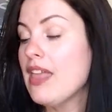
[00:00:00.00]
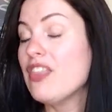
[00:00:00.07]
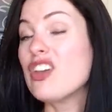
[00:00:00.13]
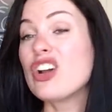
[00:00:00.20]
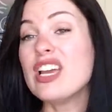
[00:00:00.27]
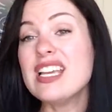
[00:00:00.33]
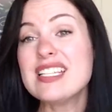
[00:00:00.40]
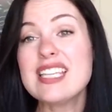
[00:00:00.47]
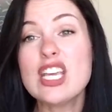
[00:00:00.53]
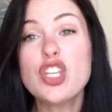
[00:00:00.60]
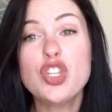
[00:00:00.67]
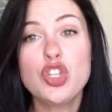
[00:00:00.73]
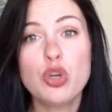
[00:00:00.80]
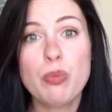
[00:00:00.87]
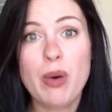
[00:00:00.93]
There is a
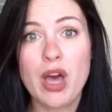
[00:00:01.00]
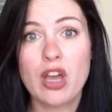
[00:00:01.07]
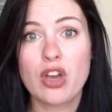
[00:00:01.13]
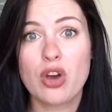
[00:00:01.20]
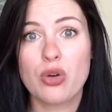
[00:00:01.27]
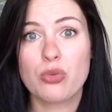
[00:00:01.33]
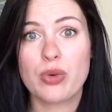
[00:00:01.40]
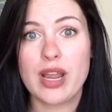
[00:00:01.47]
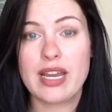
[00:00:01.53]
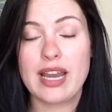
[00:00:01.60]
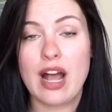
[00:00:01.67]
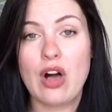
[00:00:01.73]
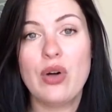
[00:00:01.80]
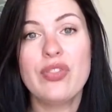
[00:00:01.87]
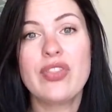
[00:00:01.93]
coupon code right
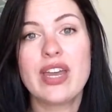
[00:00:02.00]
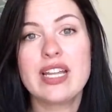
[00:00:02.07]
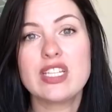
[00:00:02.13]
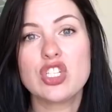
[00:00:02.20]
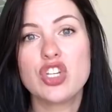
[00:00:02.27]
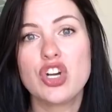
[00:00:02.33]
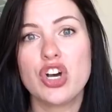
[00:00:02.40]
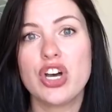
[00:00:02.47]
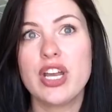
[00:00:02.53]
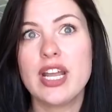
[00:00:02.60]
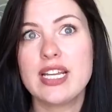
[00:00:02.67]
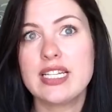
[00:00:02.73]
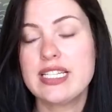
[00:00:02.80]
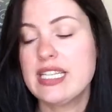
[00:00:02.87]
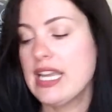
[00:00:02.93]
now that is good
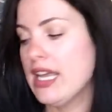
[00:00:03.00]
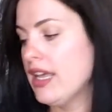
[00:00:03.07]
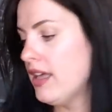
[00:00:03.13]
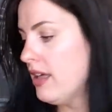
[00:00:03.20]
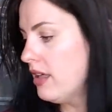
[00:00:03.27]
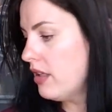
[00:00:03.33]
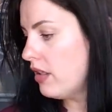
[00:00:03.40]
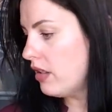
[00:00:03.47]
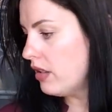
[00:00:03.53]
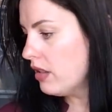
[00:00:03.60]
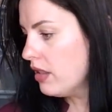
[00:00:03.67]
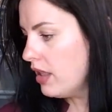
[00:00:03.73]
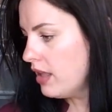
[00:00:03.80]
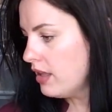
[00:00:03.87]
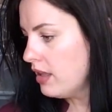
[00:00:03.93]

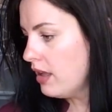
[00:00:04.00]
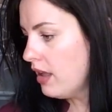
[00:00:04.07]
until